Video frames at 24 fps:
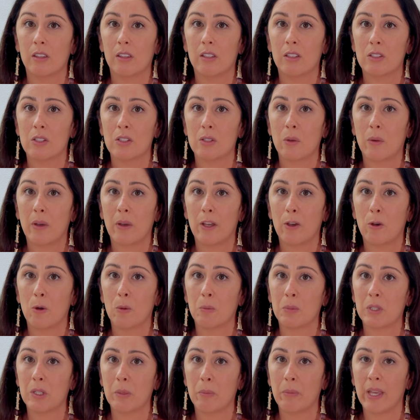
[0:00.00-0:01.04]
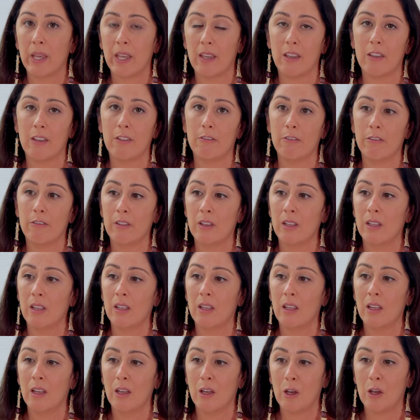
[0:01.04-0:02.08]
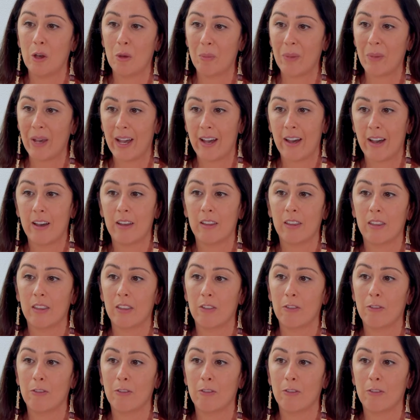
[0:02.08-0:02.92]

And so I hope to pave a path